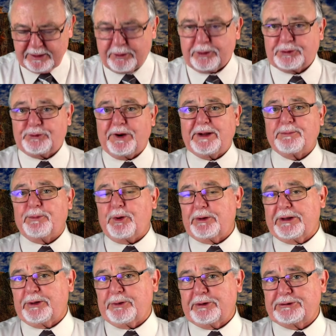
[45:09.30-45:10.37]
or drink more
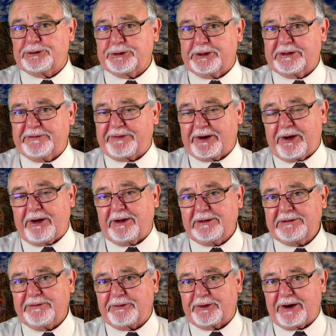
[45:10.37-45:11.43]
than you should, if at all.
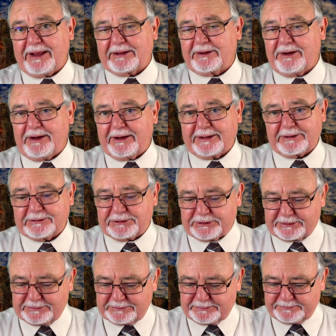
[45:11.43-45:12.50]
If you're alcoholic, you
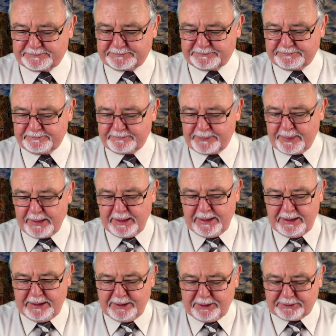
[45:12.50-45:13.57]
shouldn't.
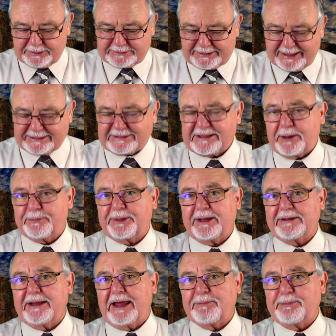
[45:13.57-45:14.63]
Or to take
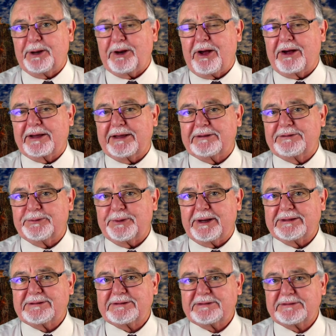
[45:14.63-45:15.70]
something not belonging to
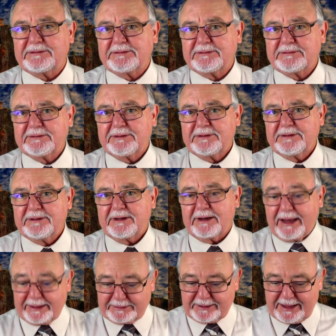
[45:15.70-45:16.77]
us,
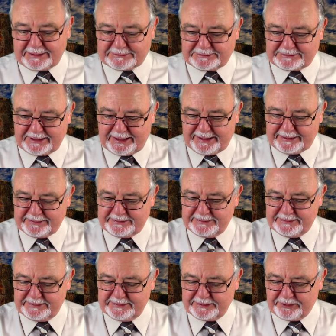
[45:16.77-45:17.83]
like God's tithe
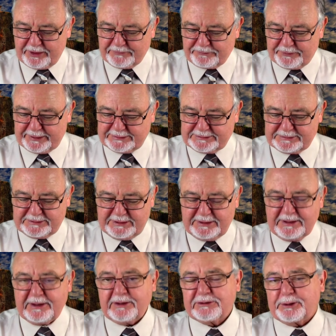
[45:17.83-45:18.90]
and offerings,
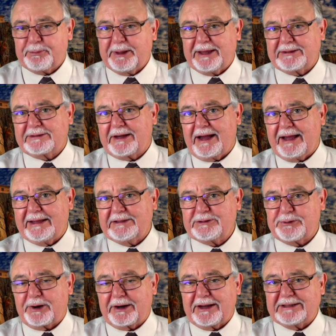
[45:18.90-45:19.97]
to be unkind
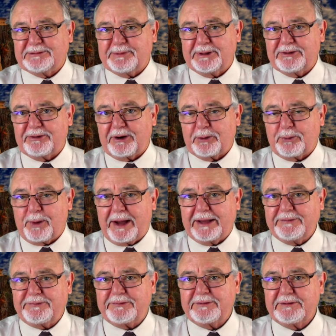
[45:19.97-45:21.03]
to our husband or our
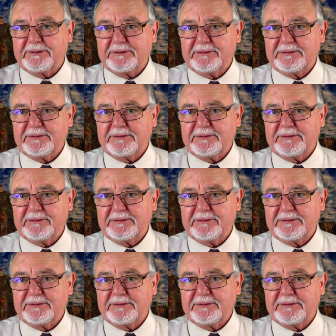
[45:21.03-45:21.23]
wife,